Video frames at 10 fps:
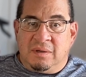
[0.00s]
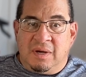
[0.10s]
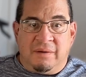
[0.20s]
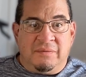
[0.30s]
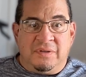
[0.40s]

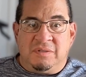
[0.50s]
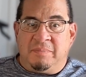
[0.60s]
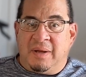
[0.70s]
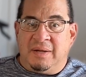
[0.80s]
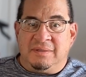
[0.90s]
Every
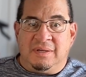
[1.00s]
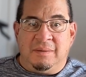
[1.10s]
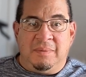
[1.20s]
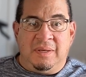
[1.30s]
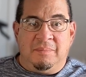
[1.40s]
spot is going
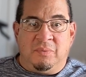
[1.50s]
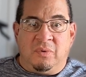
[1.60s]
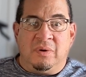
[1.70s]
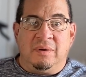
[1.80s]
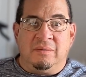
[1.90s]
to be
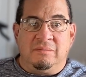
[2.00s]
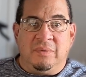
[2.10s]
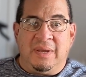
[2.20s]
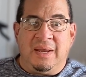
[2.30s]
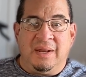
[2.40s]
important.
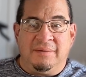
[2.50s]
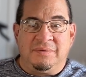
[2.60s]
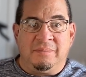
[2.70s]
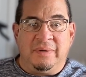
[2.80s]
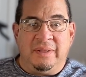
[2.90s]
You can't have
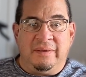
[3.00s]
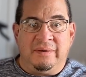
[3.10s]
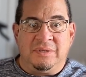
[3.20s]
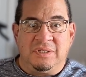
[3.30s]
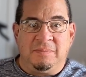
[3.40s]
somebody there
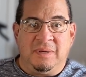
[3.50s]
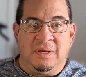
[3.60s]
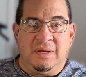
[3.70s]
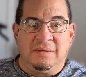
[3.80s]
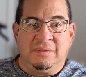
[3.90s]
just
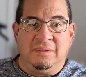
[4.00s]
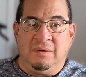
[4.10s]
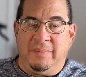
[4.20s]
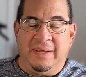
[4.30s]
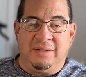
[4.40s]
because.
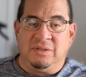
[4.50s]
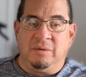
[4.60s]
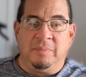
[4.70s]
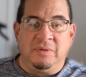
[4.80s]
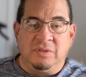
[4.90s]
We got
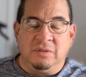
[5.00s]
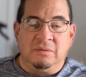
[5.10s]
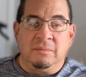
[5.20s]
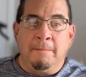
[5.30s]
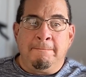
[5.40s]
Turpin, too.
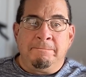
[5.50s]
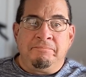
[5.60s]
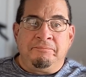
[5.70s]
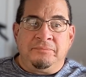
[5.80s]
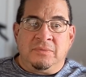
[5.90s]

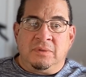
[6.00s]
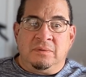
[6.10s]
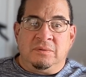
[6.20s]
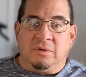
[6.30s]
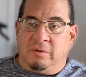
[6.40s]

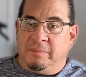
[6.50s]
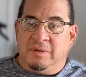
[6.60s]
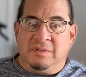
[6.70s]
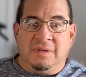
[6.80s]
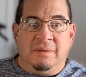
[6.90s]
Turpin
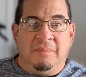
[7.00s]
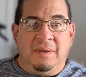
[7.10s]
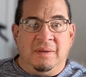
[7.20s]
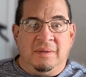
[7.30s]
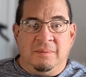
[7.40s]
is going to
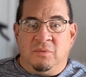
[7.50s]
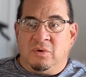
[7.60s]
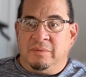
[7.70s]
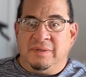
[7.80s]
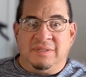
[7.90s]
be a little
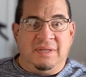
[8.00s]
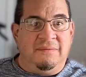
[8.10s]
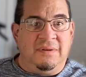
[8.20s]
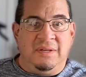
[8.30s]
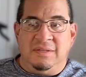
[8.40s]
more
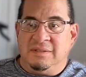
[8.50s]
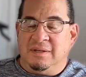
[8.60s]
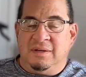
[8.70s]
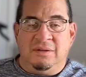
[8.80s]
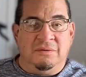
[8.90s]
receiving. He's going
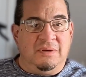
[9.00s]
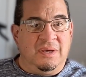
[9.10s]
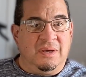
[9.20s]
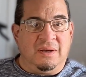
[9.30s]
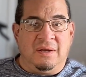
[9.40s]
to do
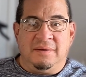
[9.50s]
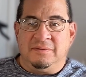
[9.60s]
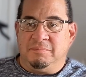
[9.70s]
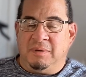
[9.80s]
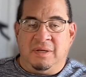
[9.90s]
kickoffs,
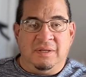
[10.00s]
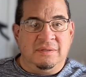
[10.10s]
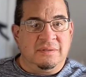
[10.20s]
punts.